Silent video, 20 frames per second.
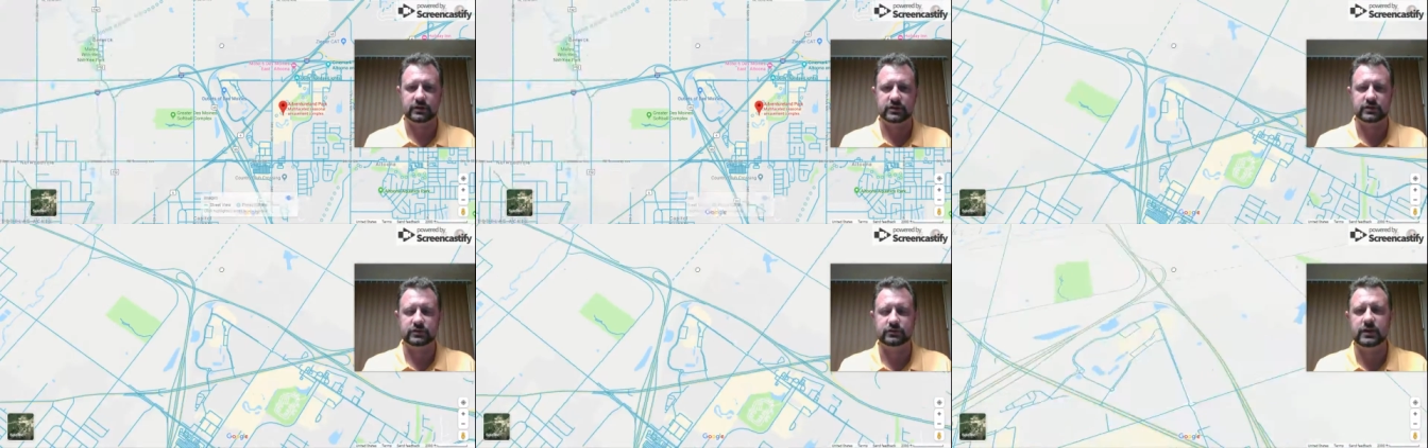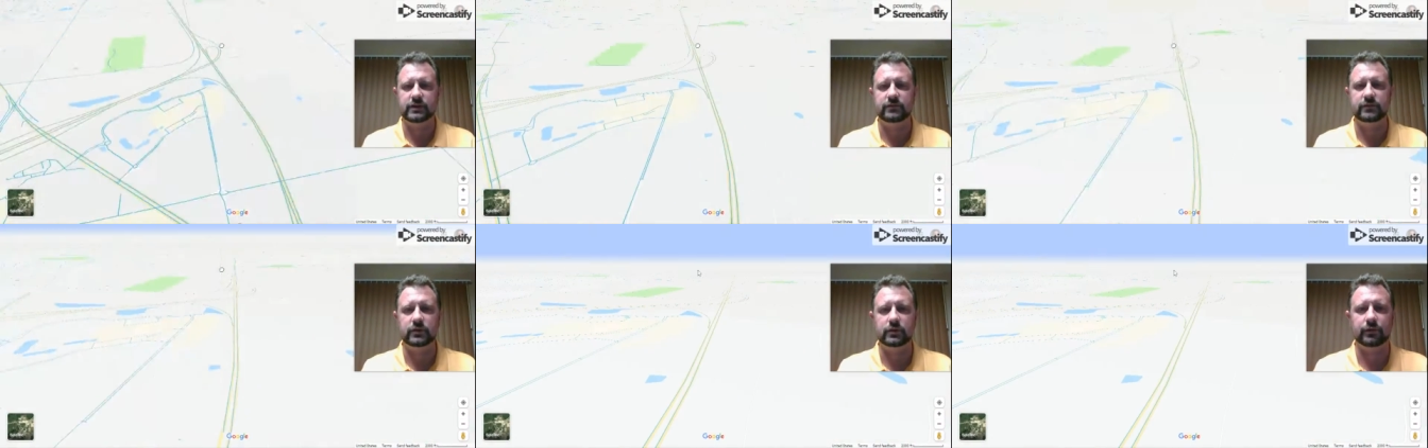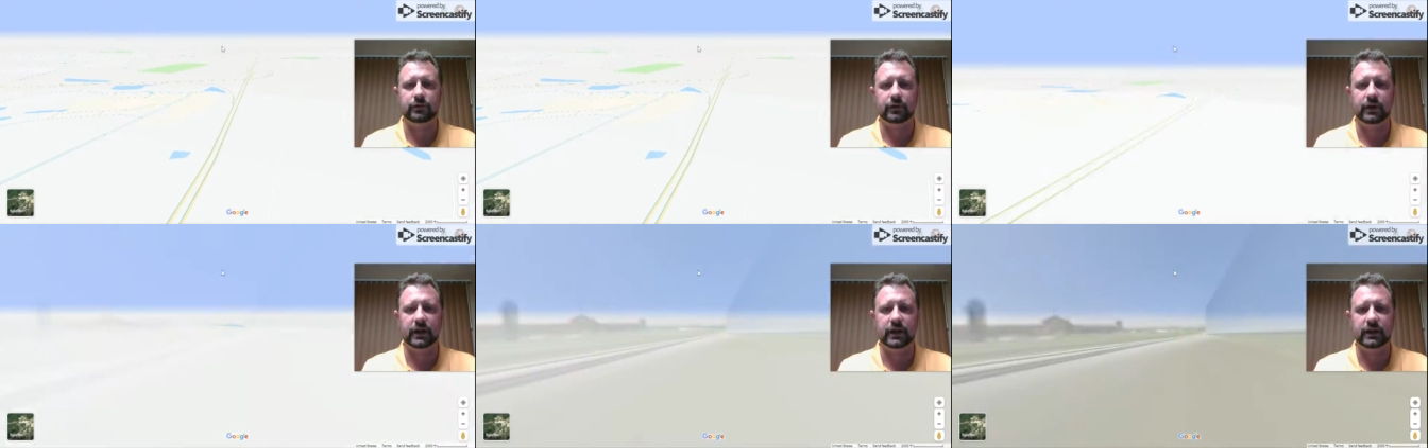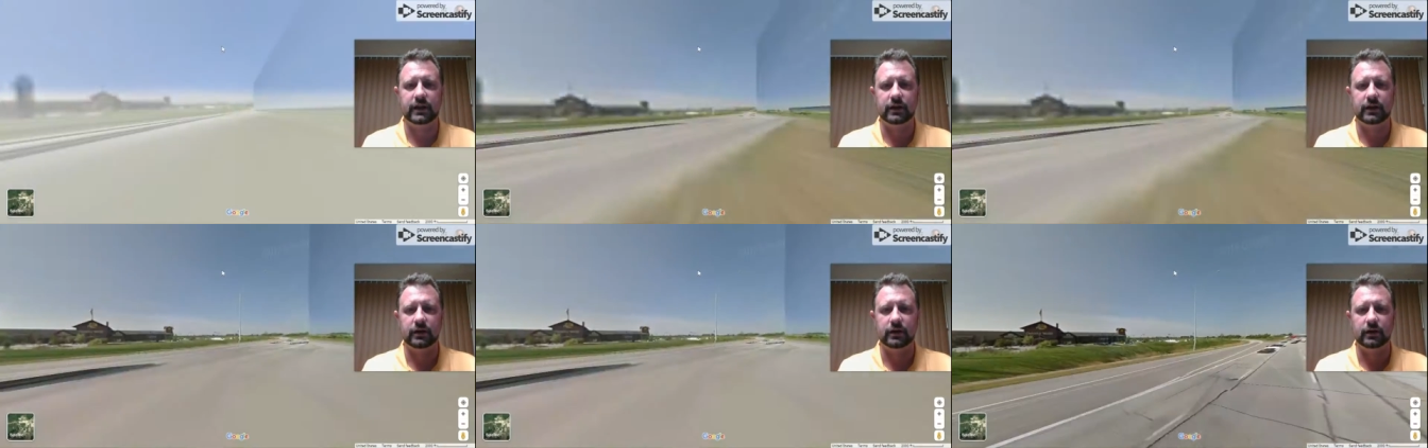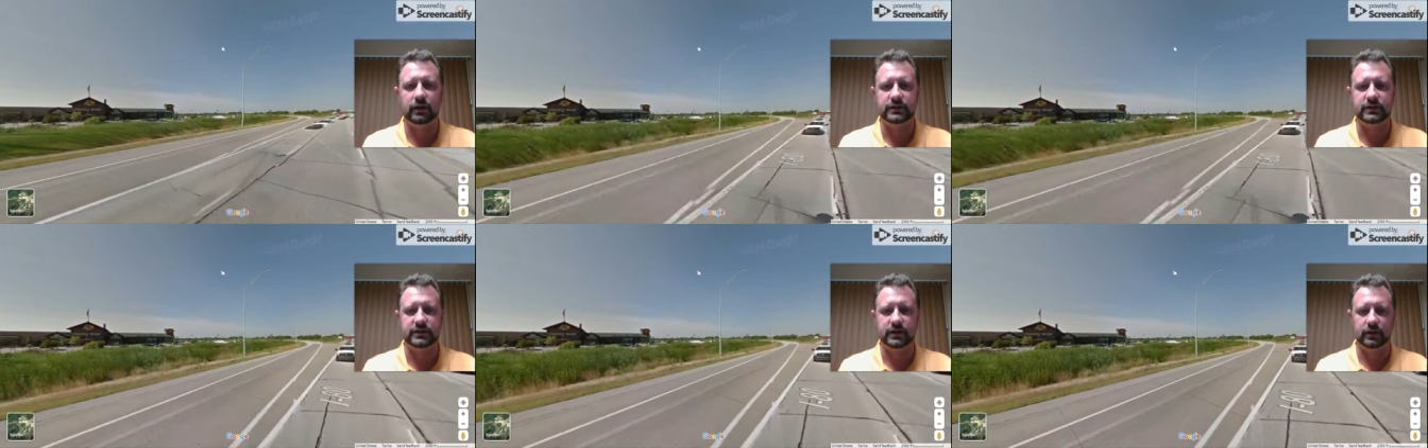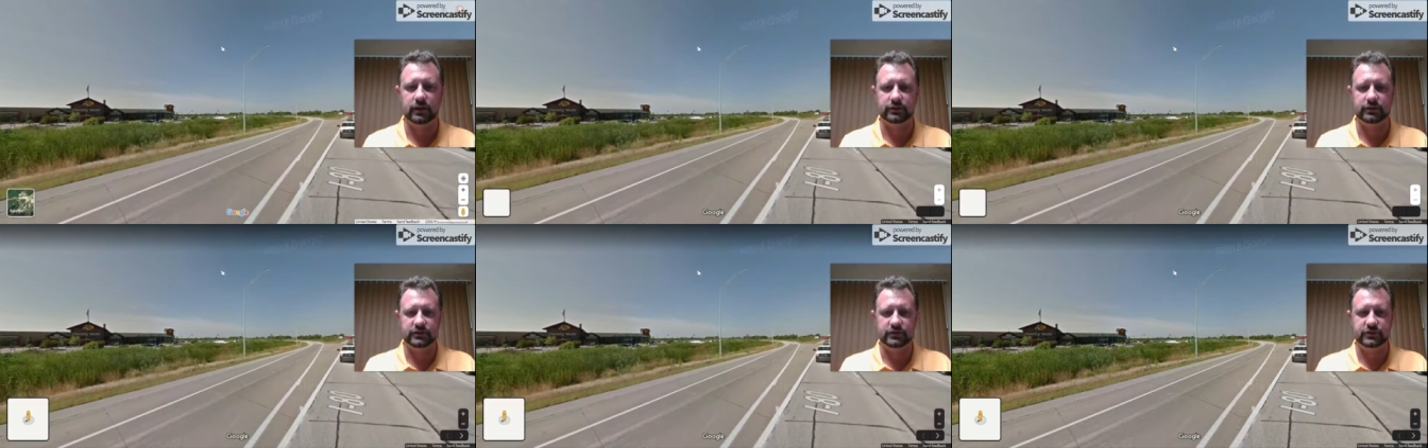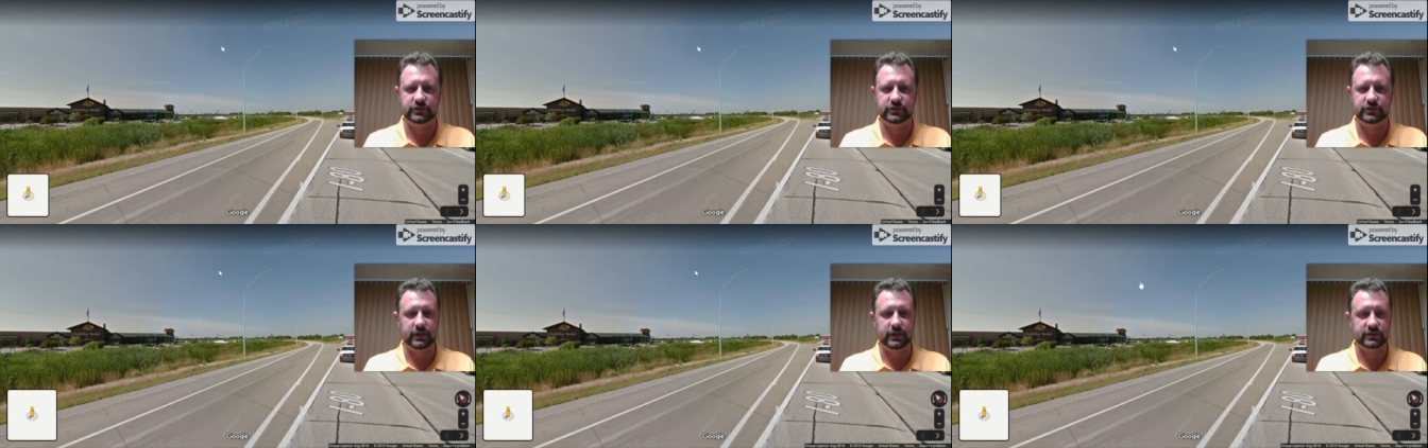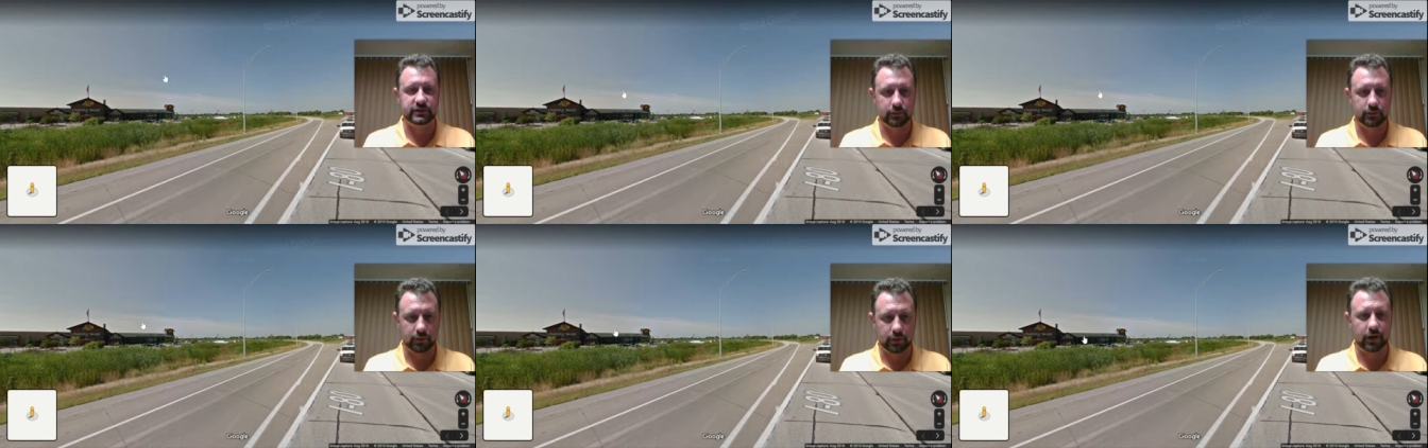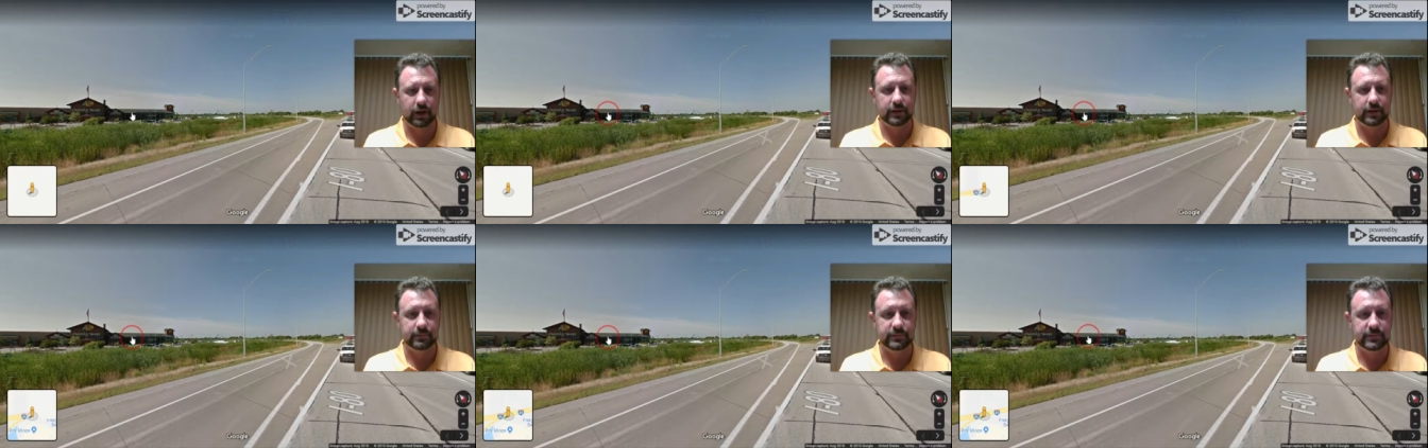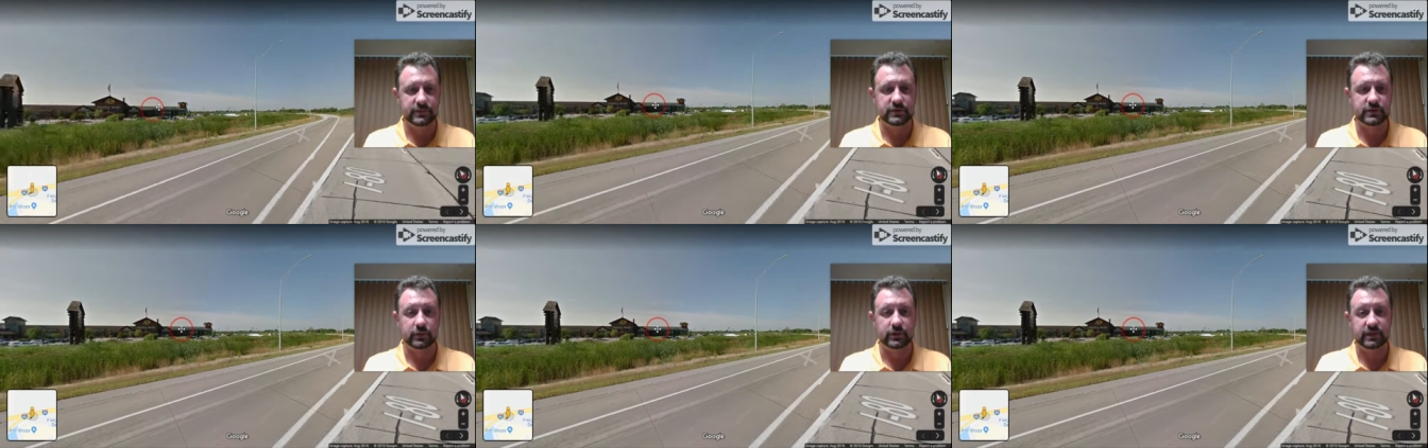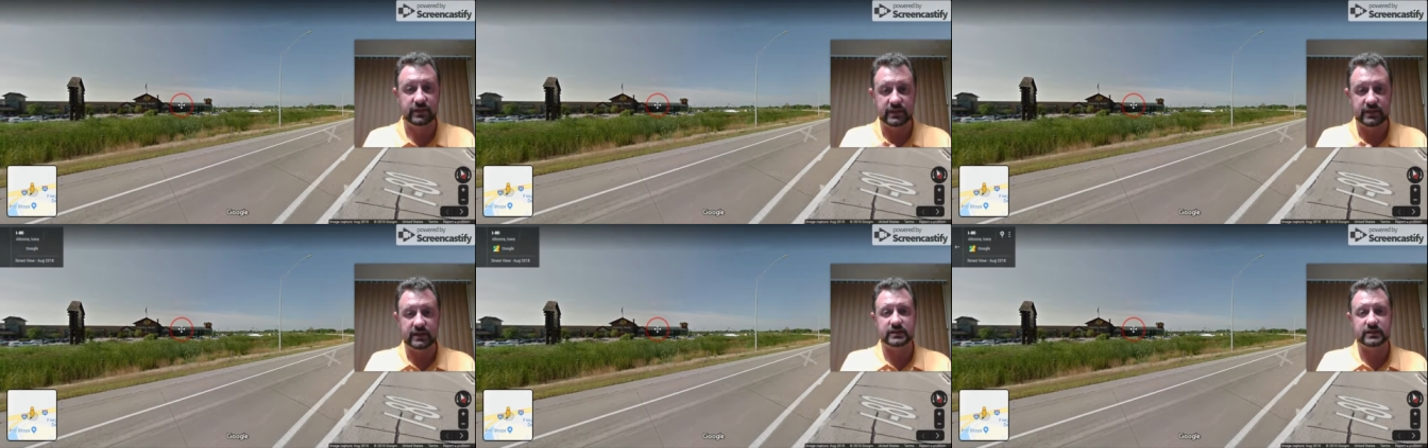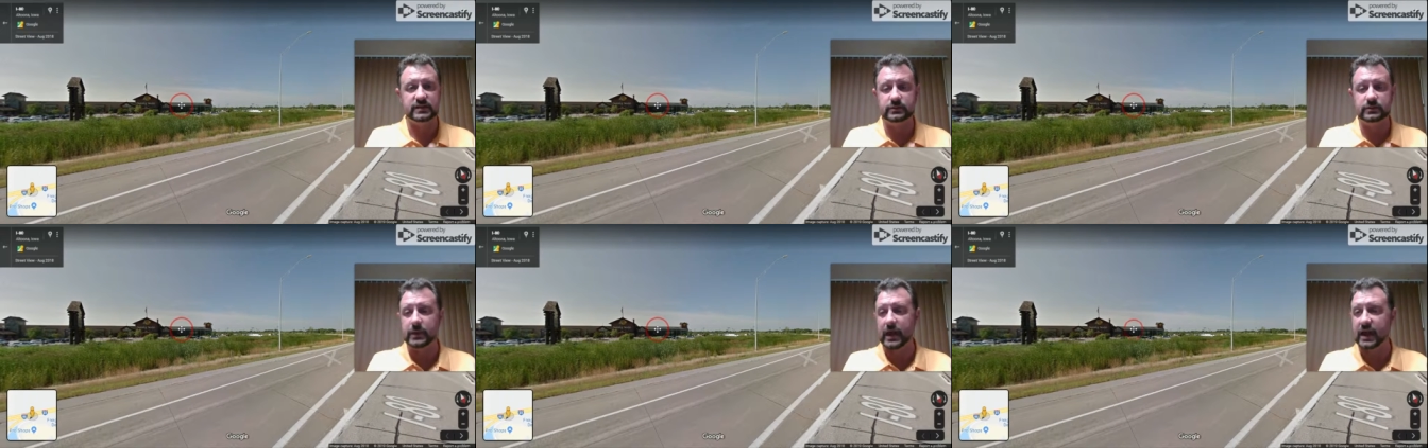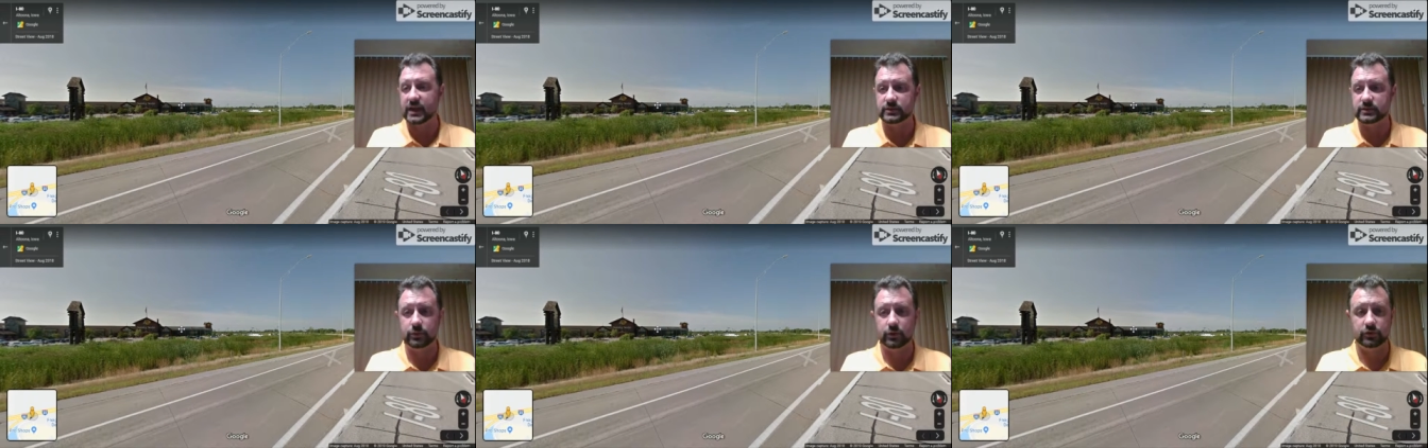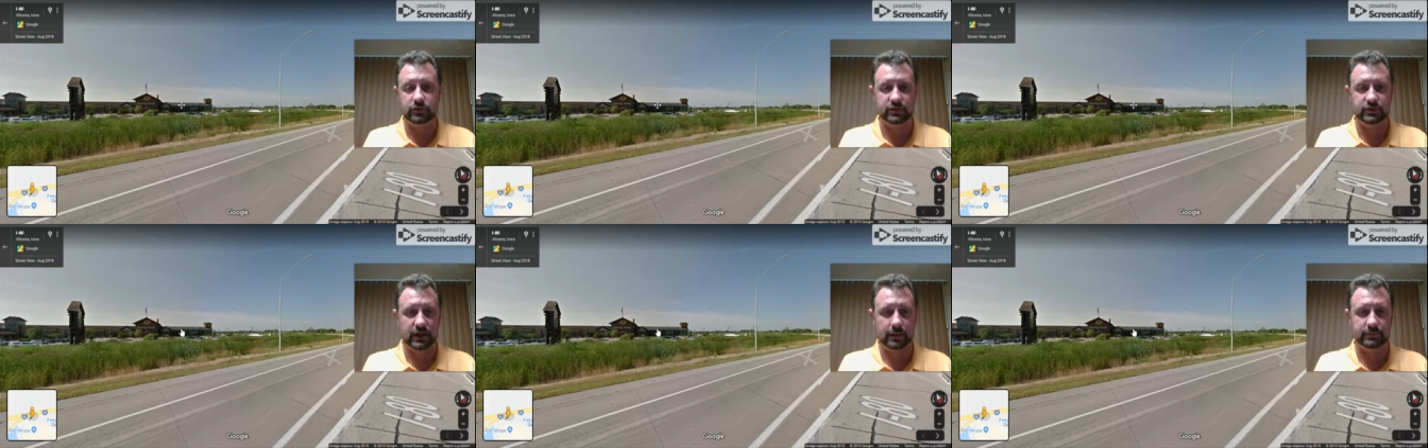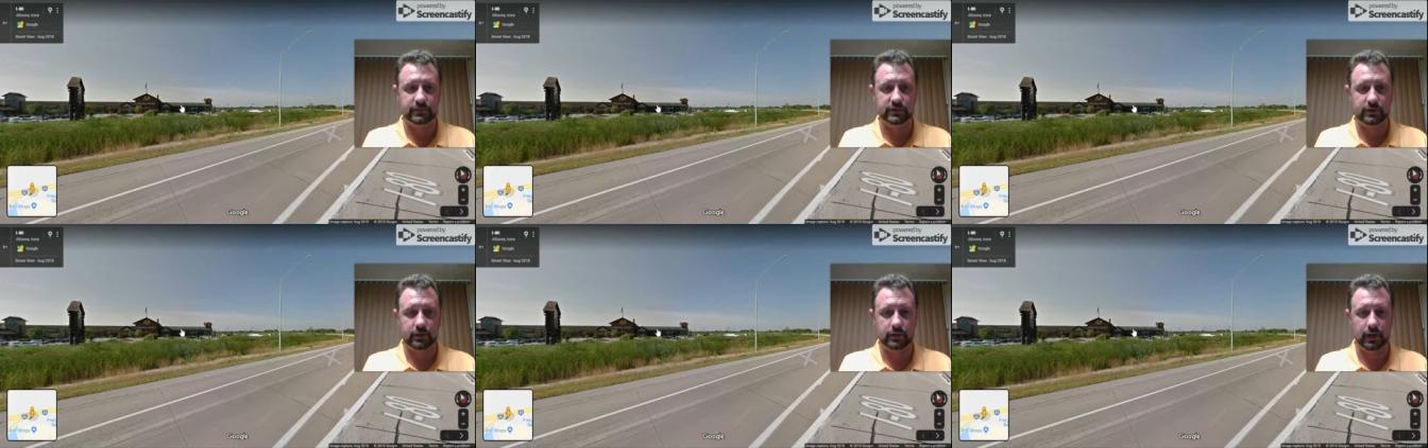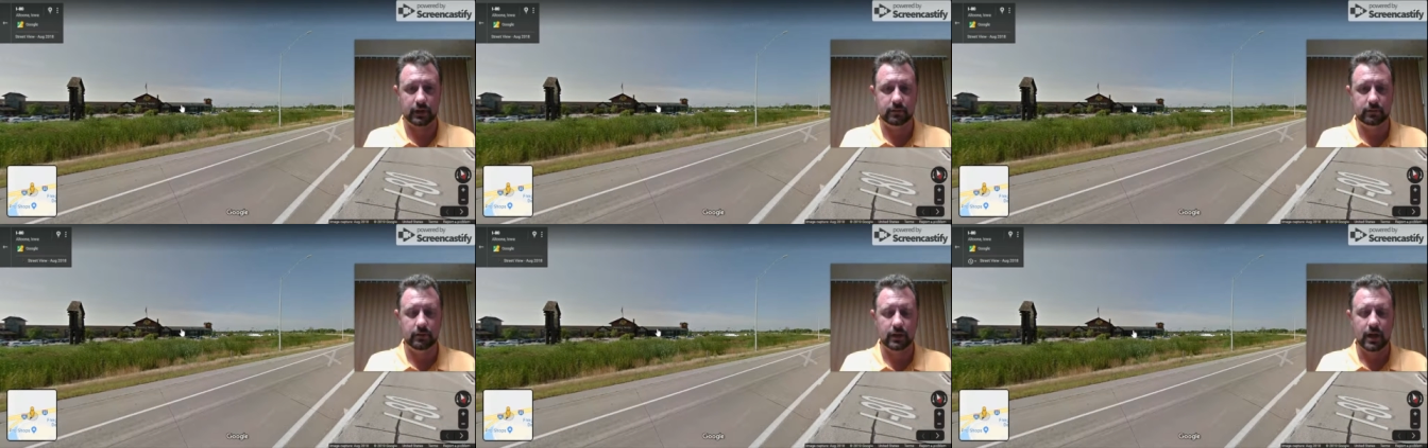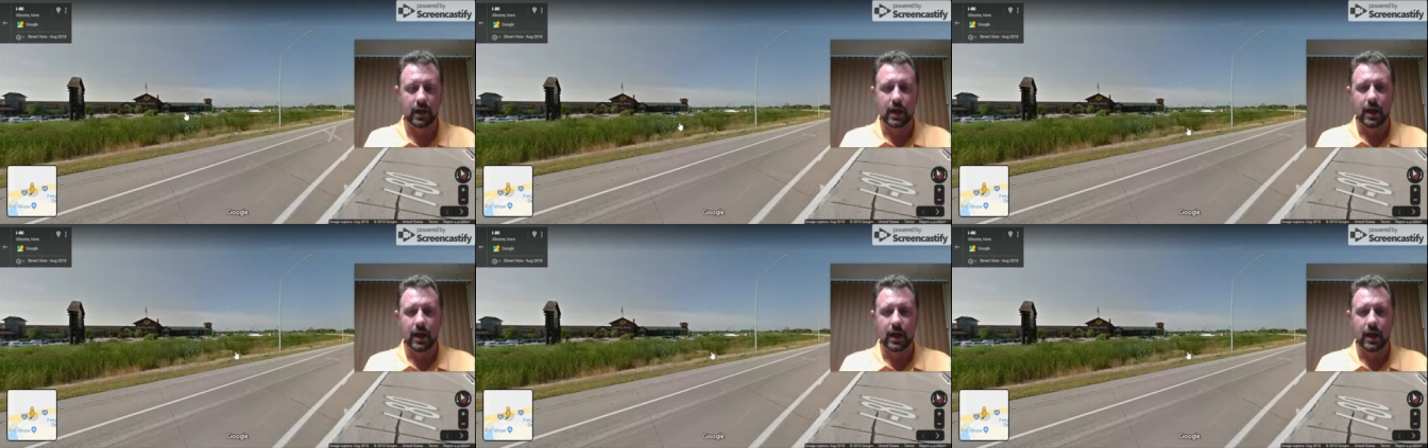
street view it right here. It's gonna zoom in. So, all right, so this is Bass Pro Shops, okay?